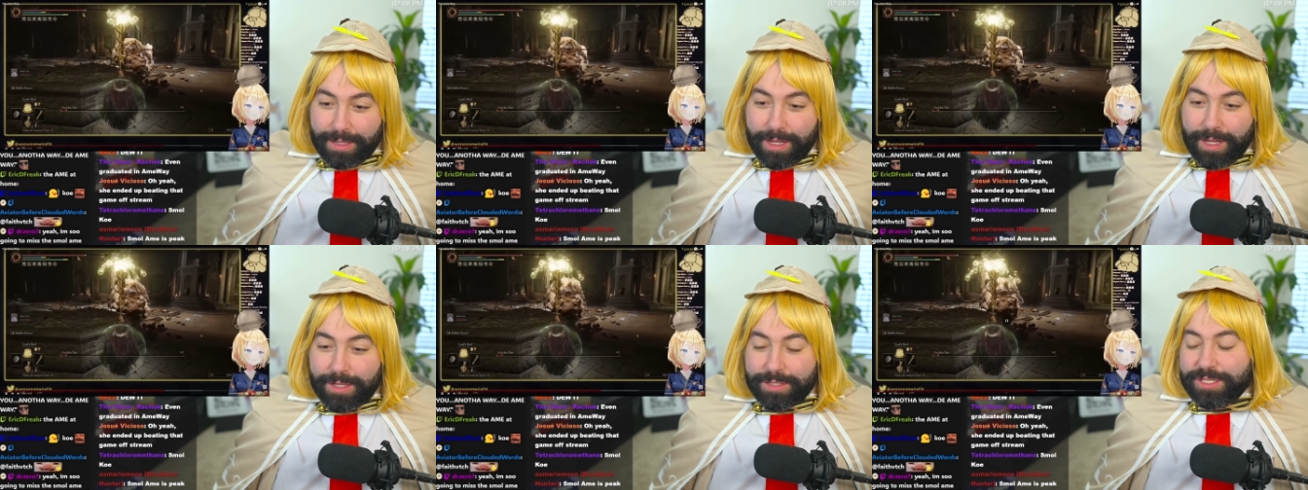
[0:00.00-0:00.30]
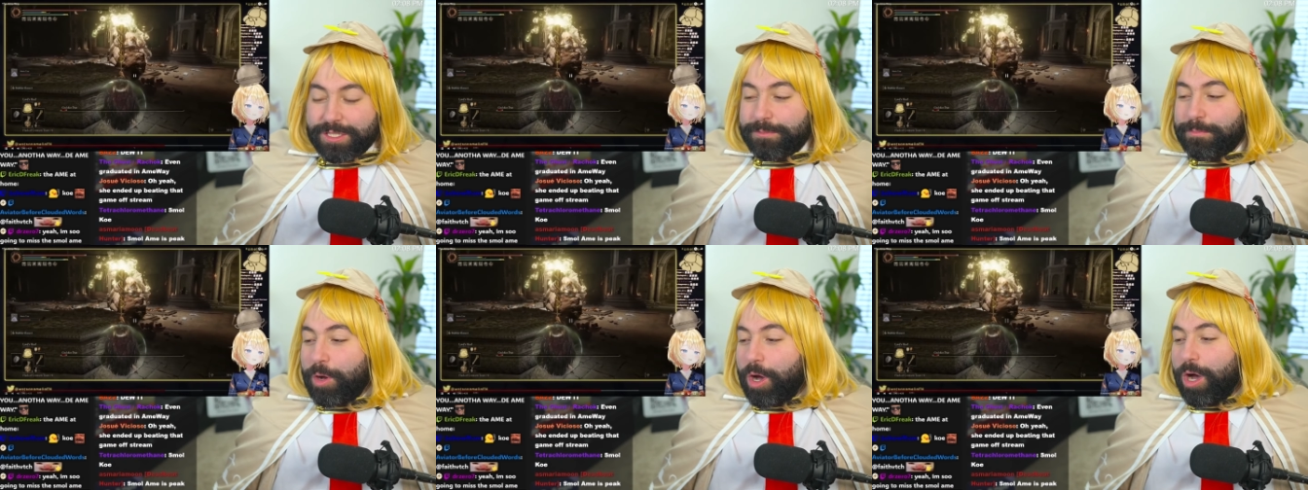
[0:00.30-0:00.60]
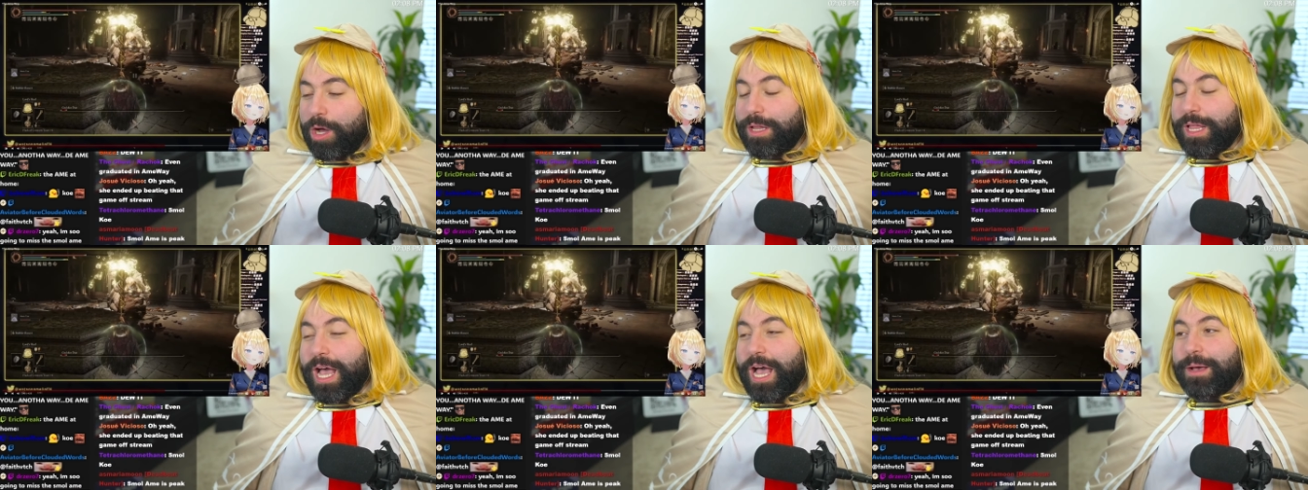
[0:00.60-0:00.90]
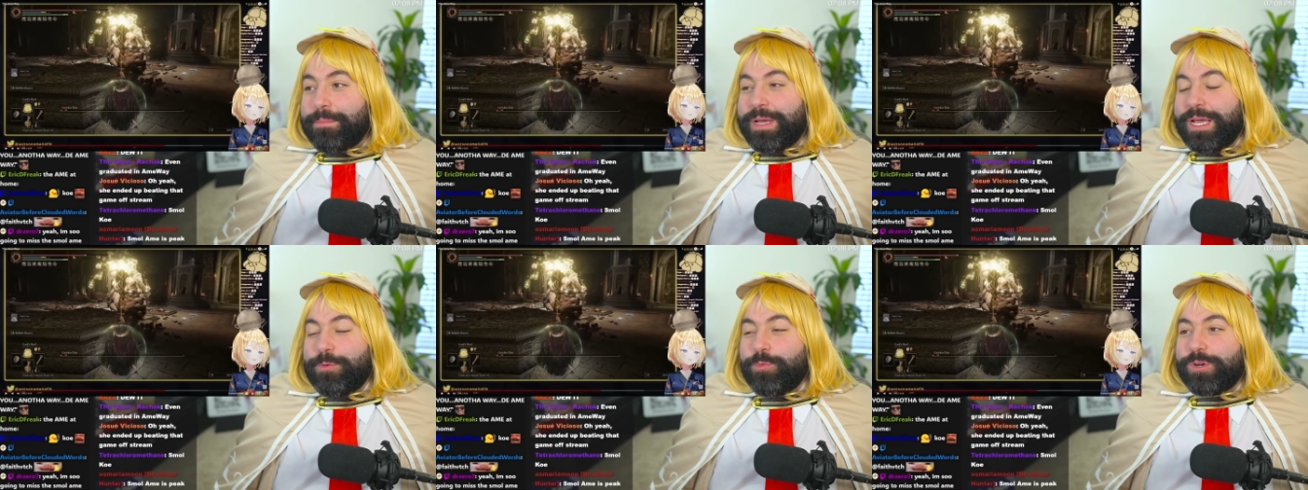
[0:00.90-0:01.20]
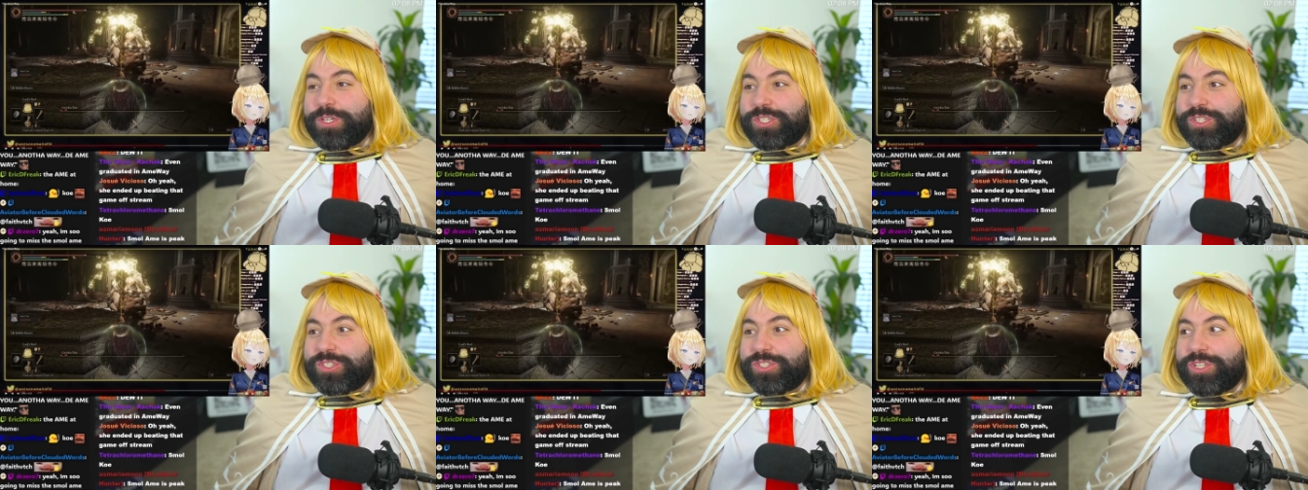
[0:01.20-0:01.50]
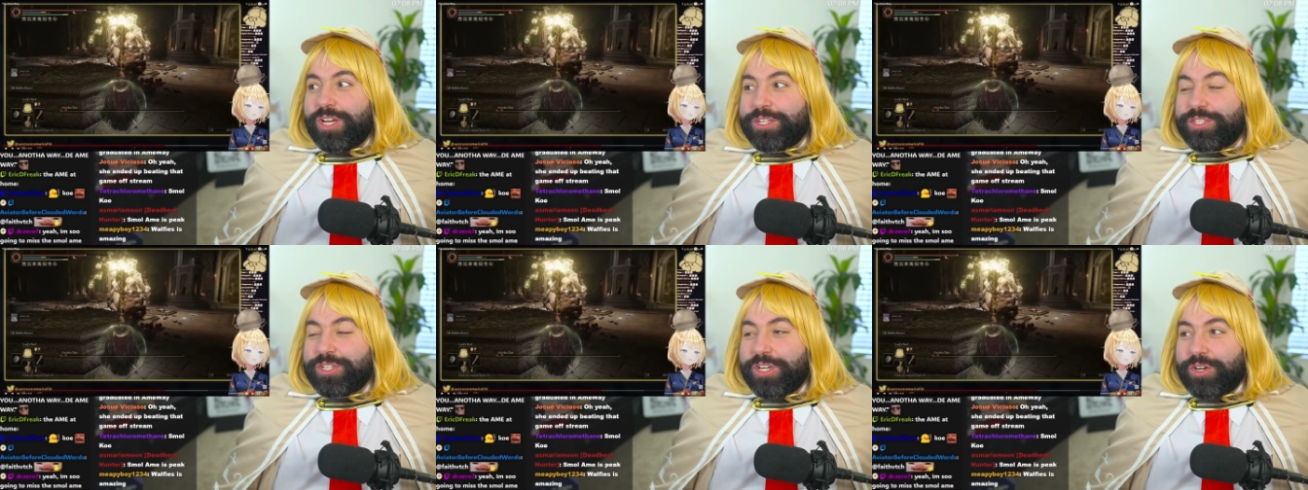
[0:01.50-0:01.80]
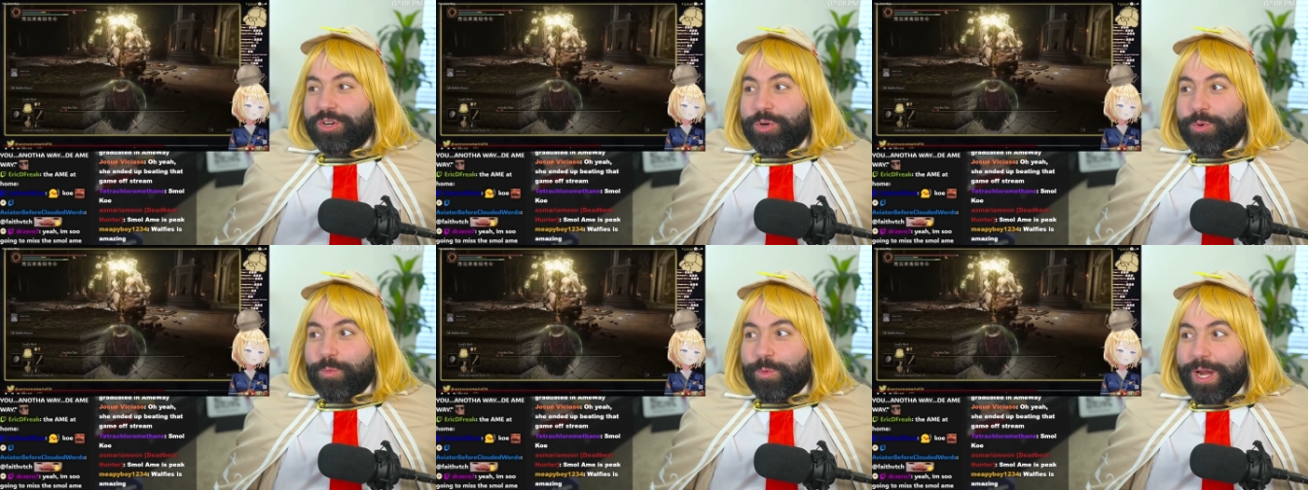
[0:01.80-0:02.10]
Small Ame was such a
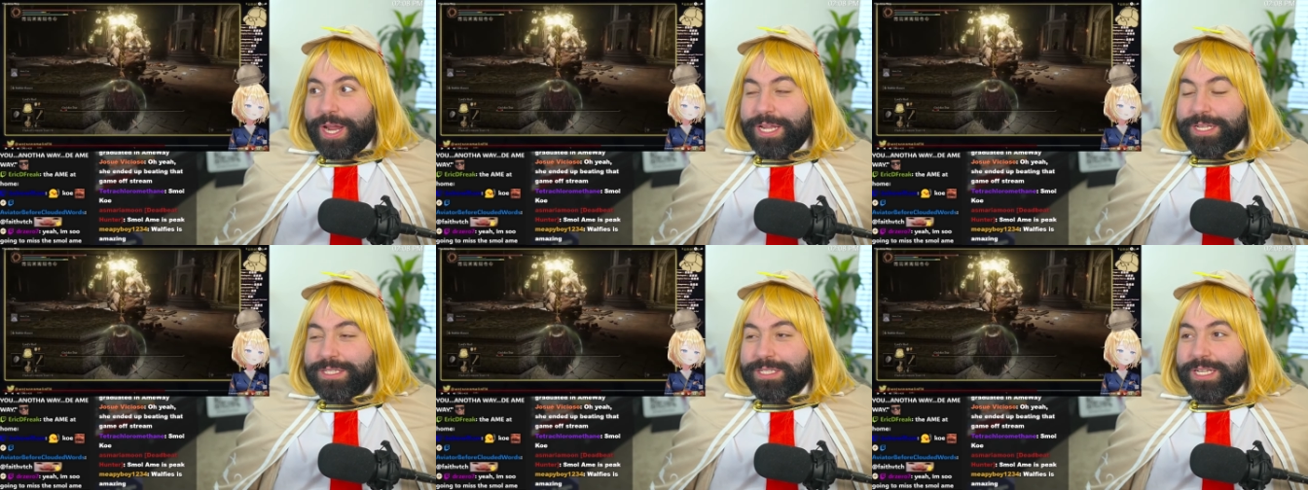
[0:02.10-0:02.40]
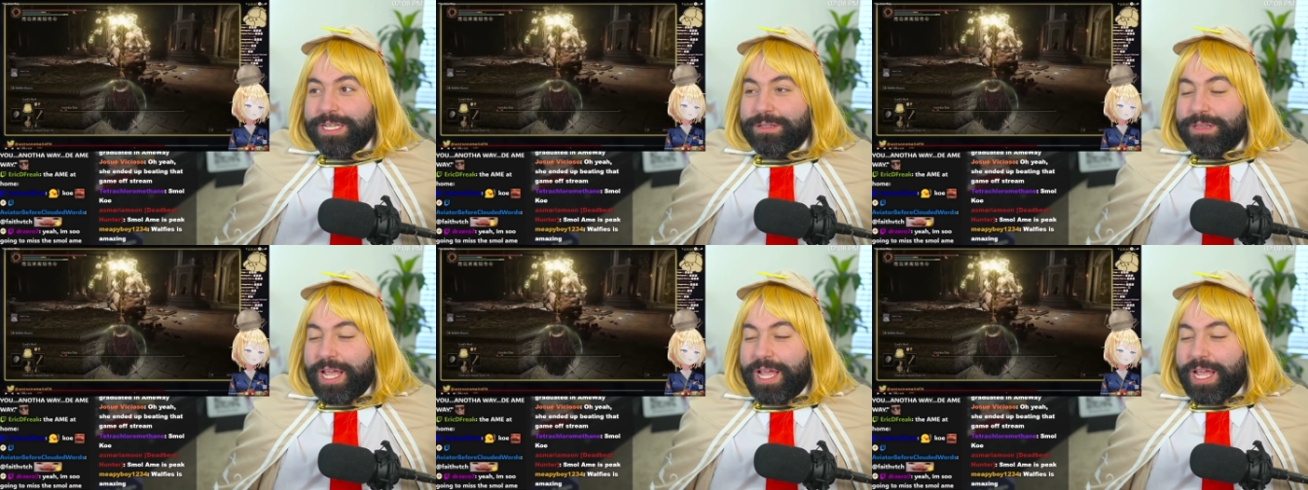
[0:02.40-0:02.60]
crazy,